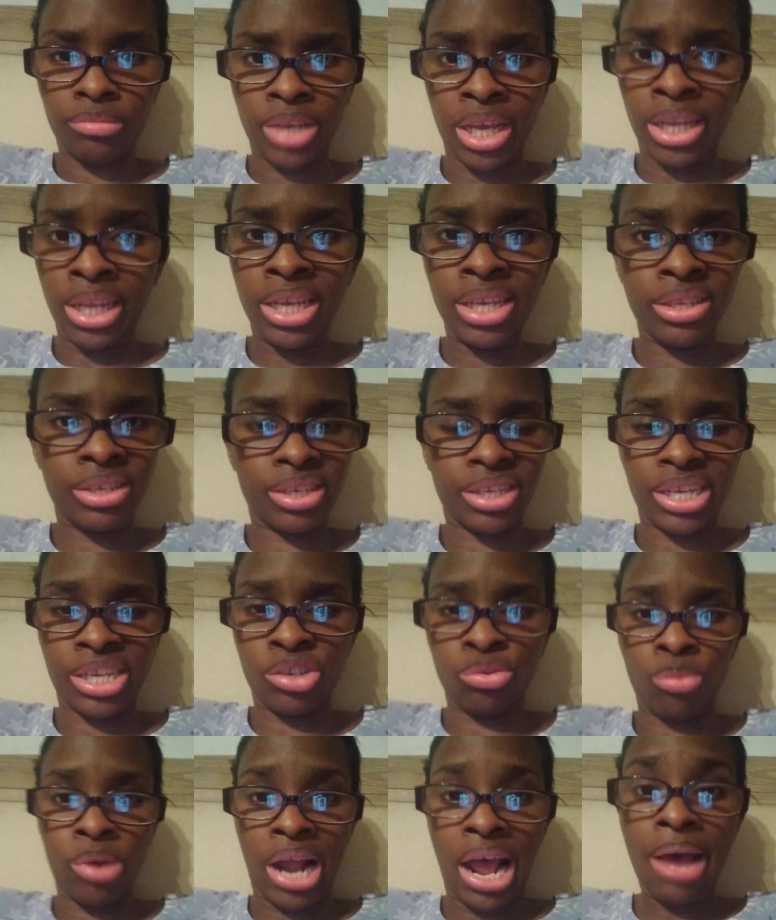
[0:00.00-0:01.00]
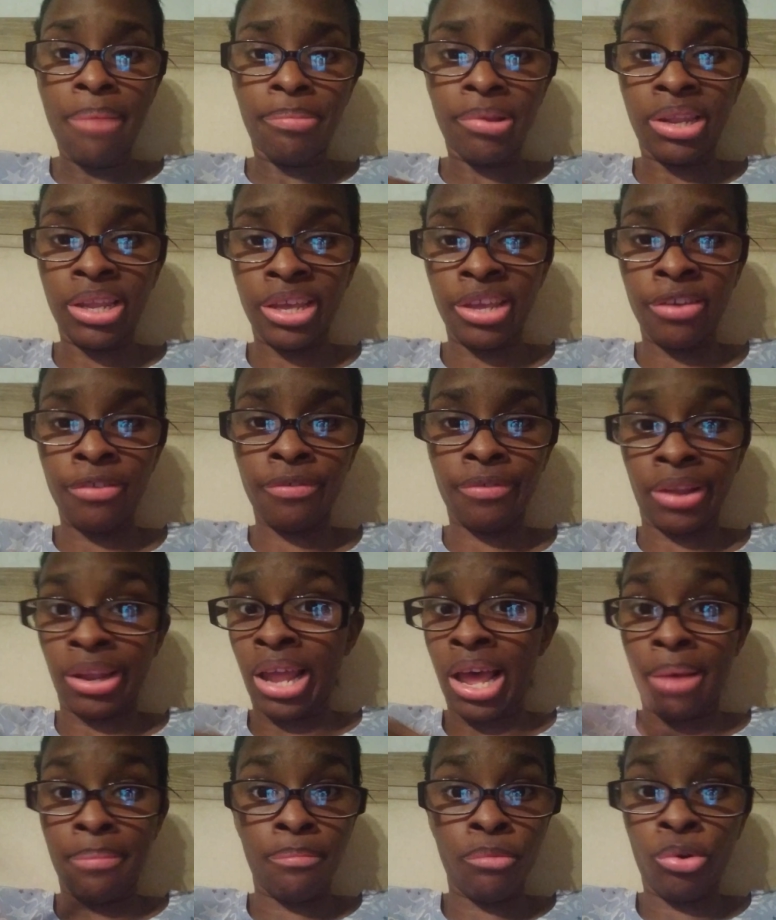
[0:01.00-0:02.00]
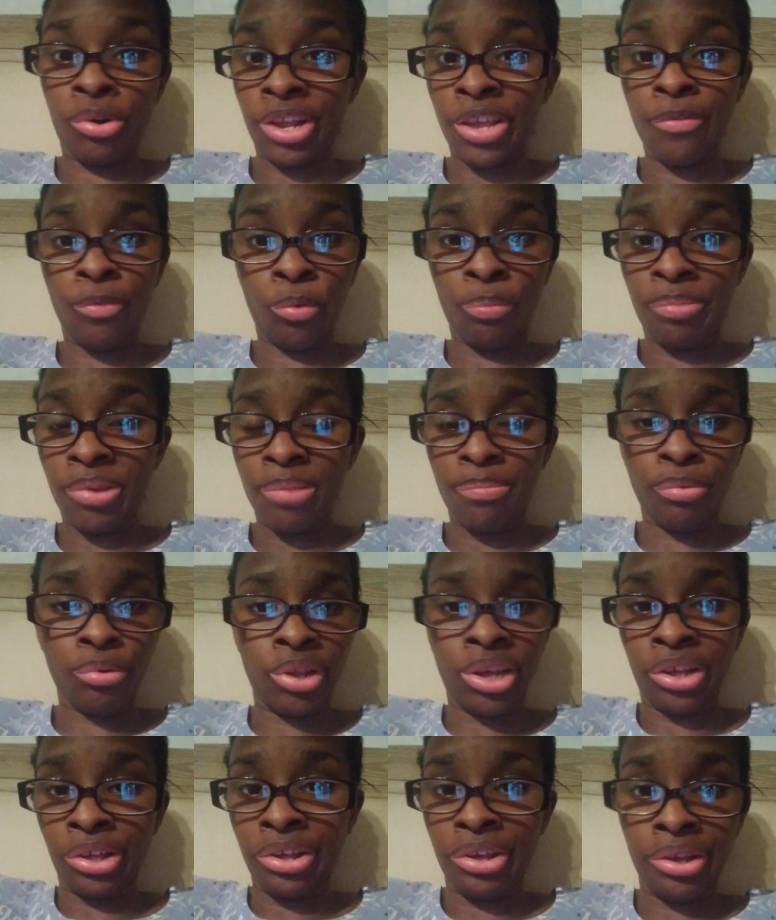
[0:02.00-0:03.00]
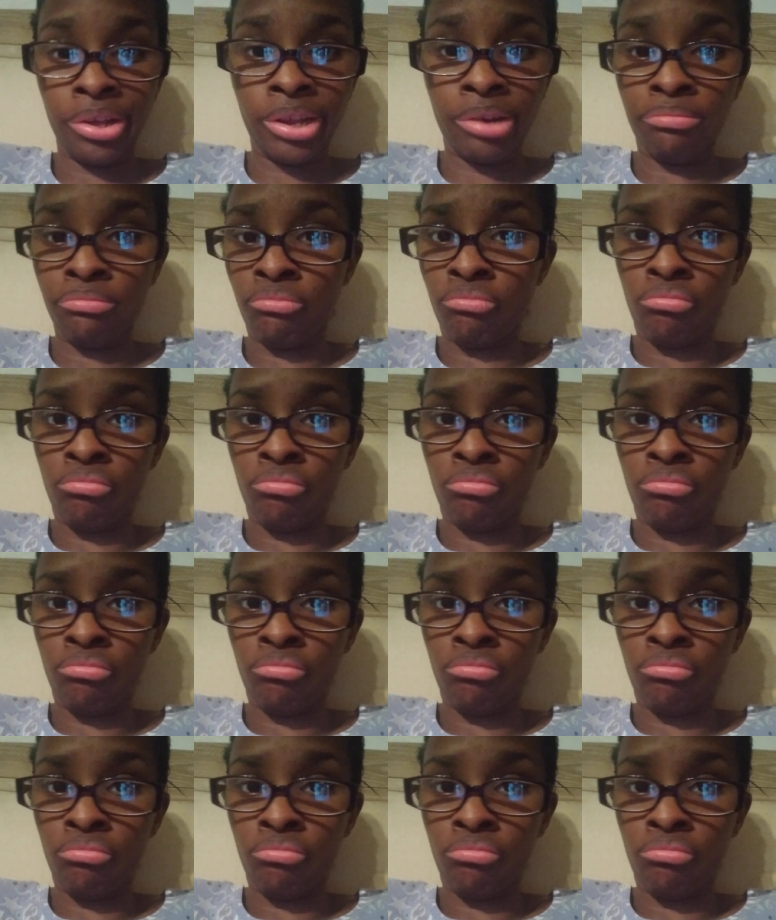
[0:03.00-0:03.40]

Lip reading: At least that's what I believe. A lot more evil people than good.